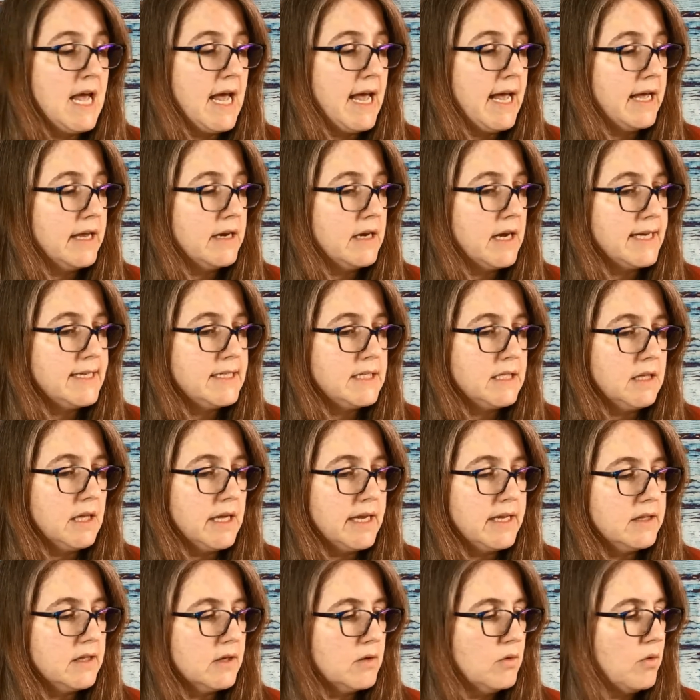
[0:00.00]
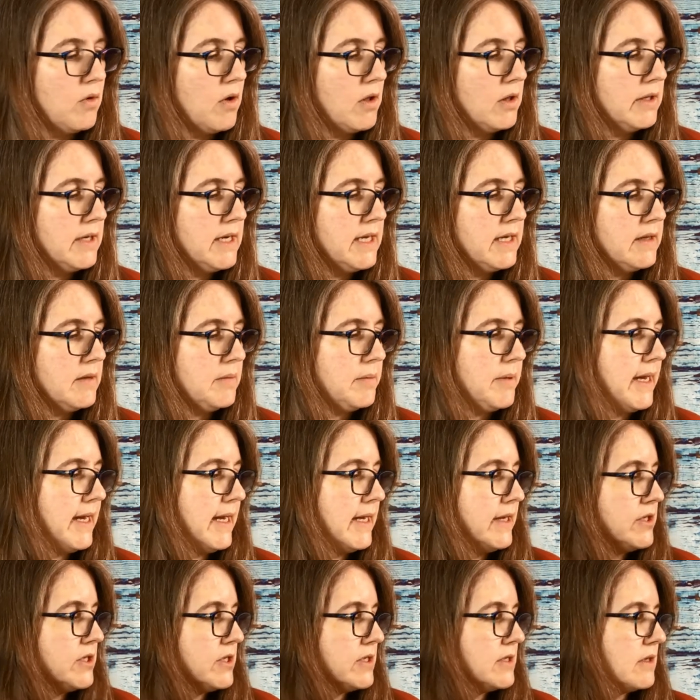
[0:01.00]
And I did like the quality of the
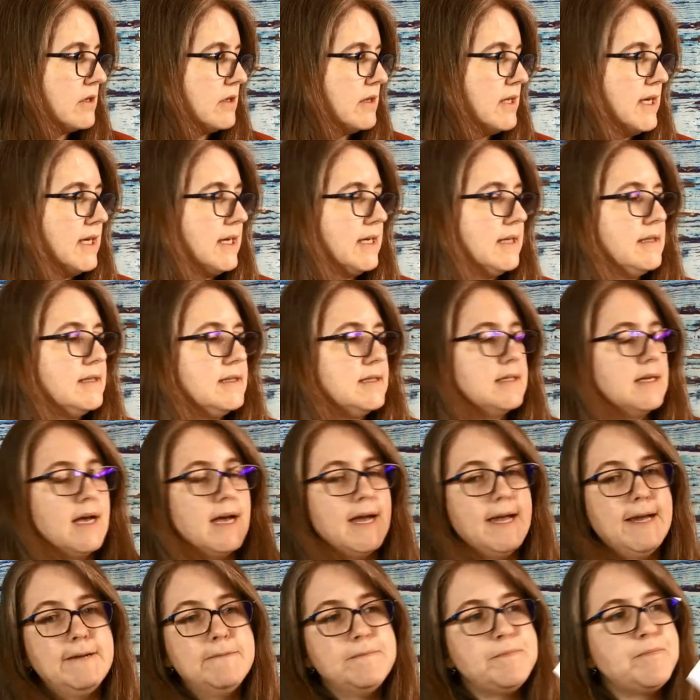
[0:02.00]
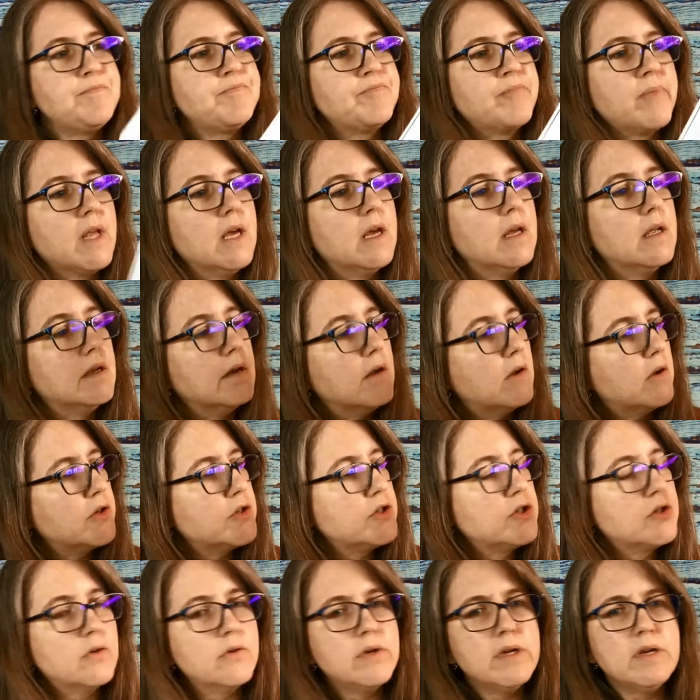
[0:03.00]
pages on the inside and I'll
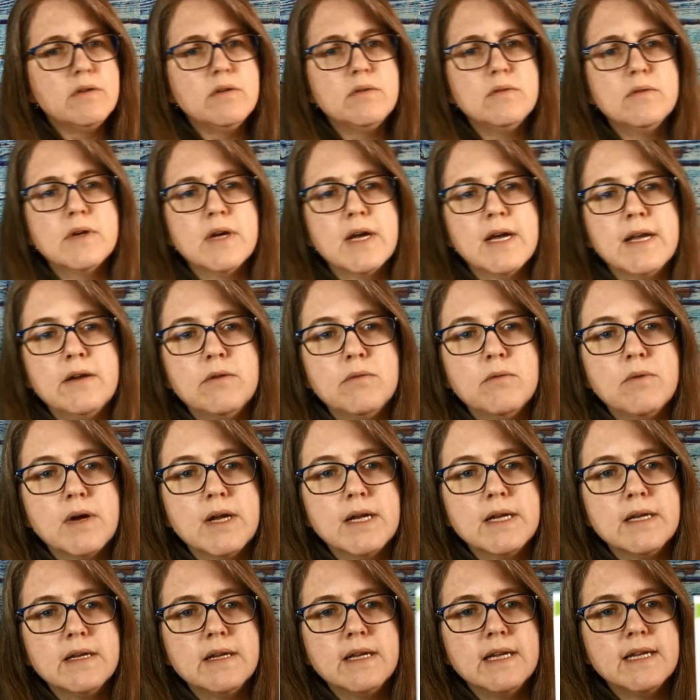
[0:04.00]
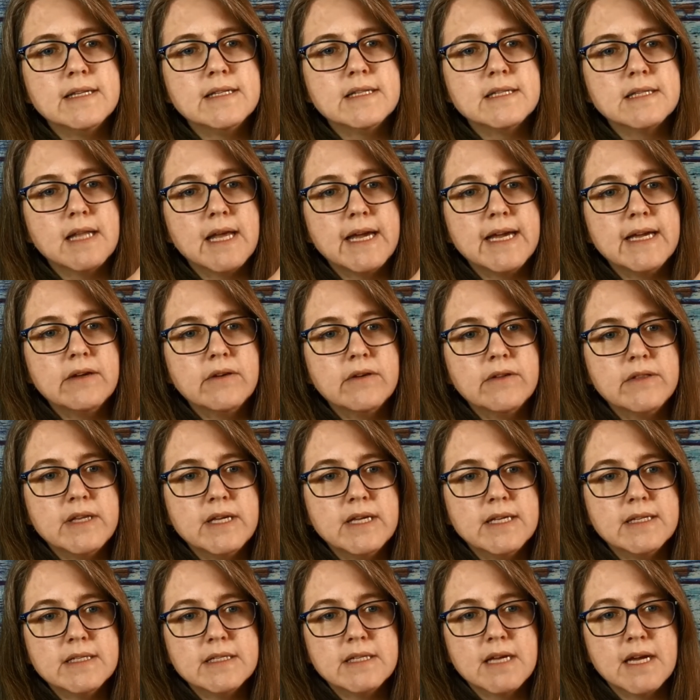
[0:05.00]
show you kind of what it's like on
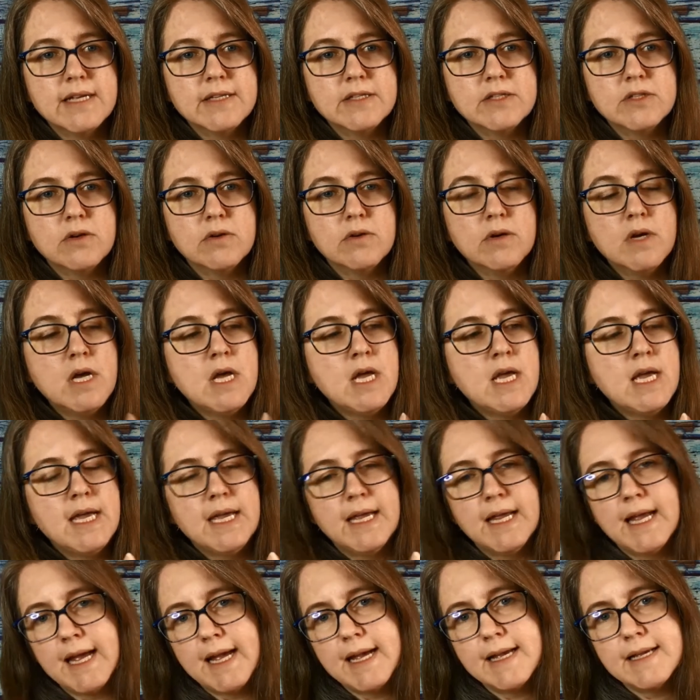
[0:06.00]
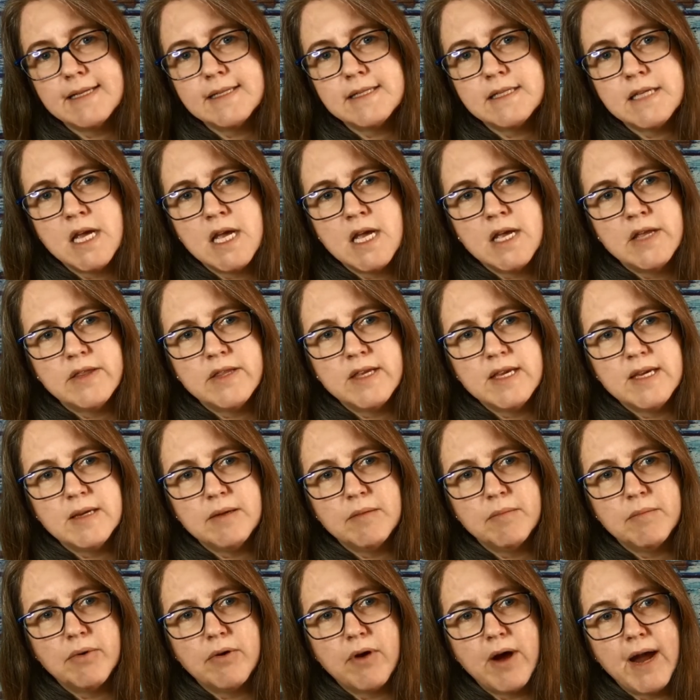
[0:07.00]
the inside. So it has
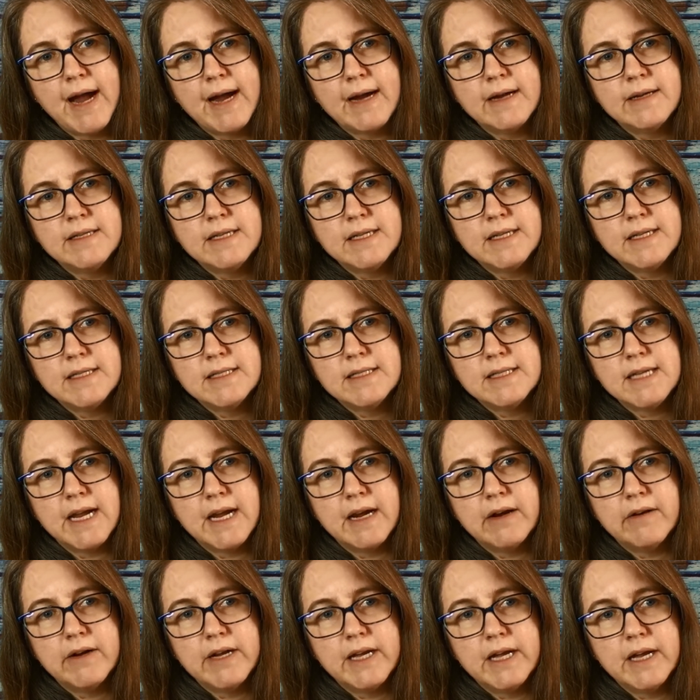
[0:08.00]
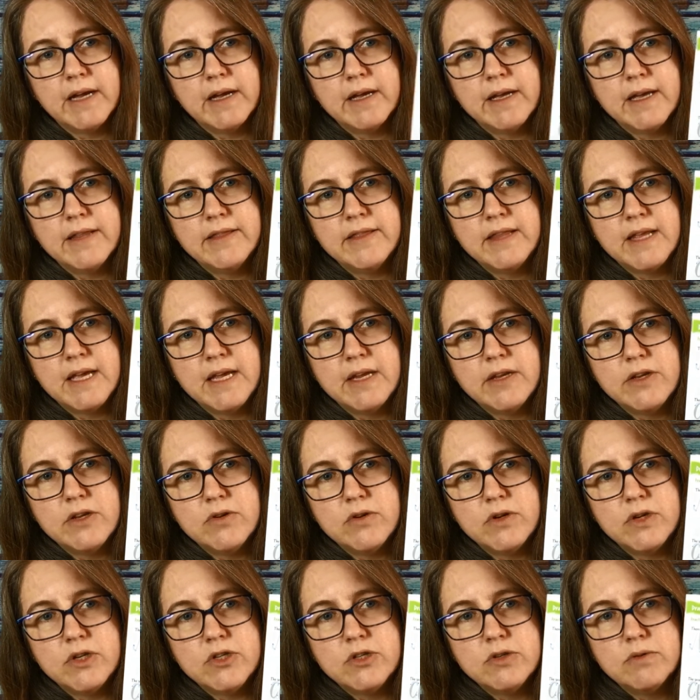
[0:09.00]
the practice area and then
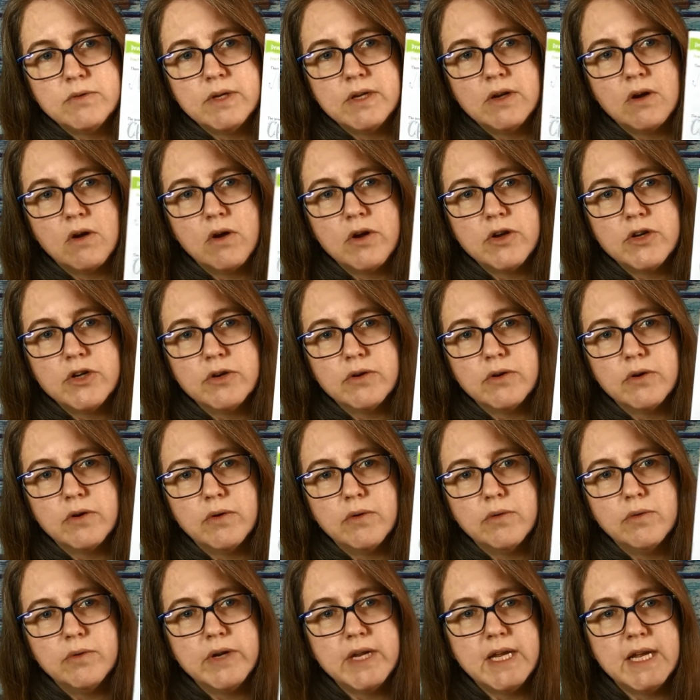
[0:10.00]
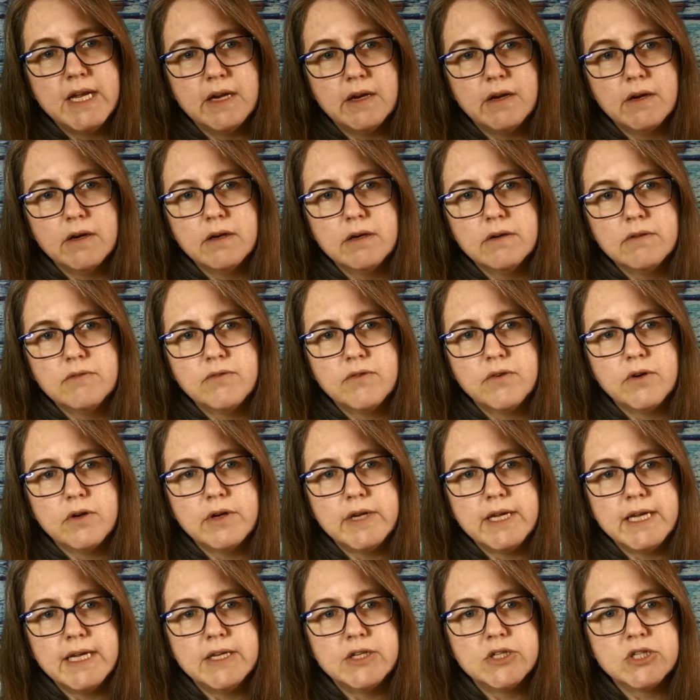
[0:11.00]
you can do it on your own here
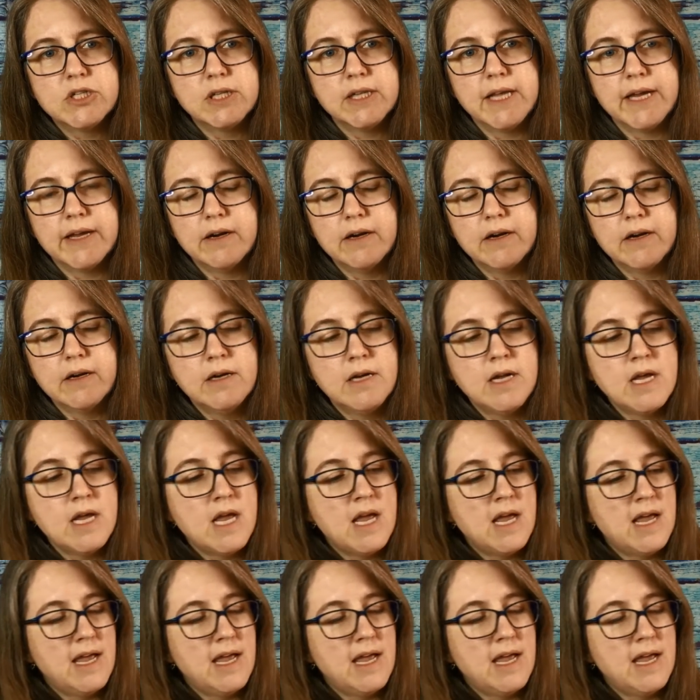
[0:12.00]
for each letter.